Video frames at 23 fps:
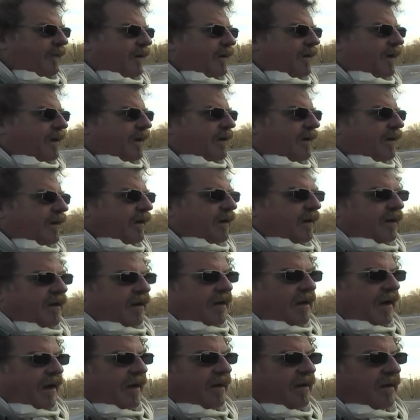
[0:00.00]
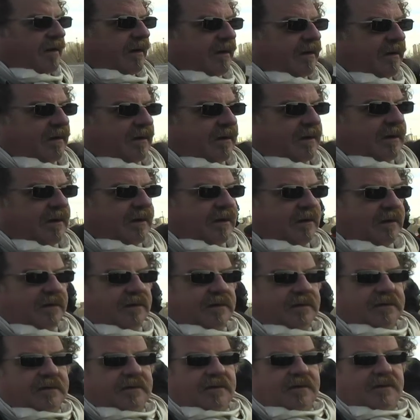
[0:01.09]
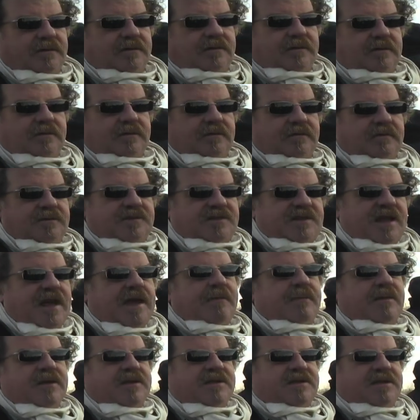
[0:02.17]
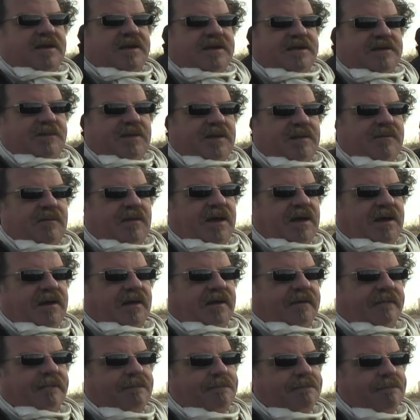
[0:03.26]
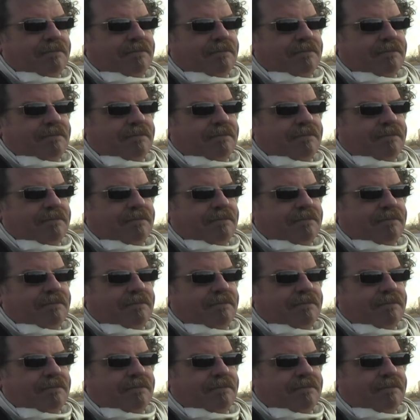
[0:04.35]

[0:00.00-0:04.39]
in the kind of statements that he's been making.